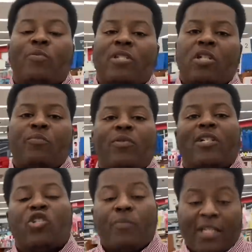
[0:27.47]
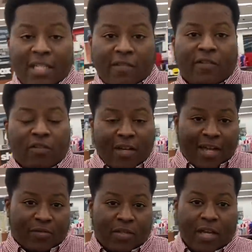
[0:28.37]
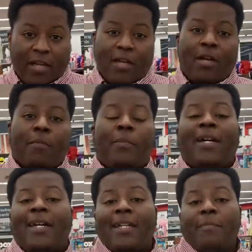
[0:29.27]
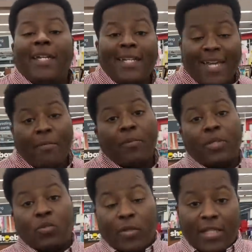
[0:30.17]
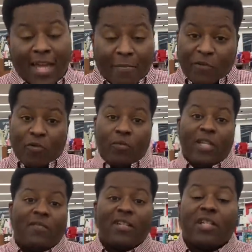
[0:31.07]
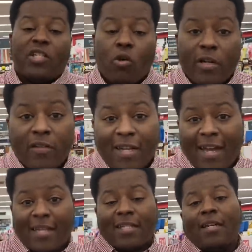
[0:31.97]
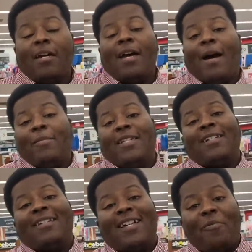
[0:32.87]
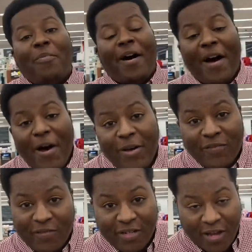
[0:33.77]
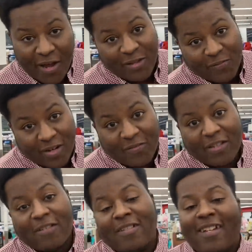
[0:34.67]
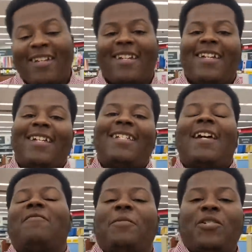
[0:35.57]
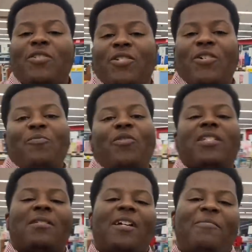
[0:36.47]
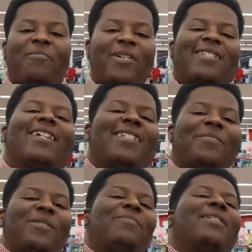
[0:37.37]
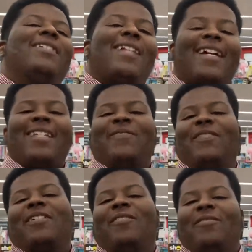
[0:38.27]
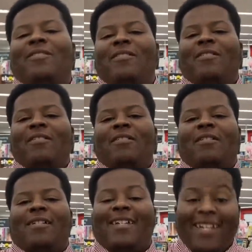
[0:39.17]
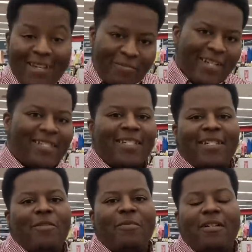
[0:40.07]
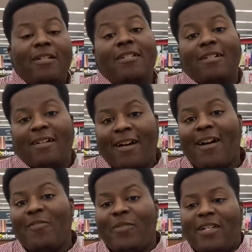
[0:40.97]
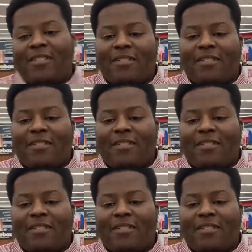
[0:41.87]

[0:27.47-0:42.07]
simple and super easy for you guys, okay? But in the meantime, in between time, before we even get started, you guys, I'm gonna need y'all to take a pause for the cause right quick, okay? Definitely be sure to show your boy some love by pressing that thumbs up button and liking this video. And pressing the share button, I'll wait.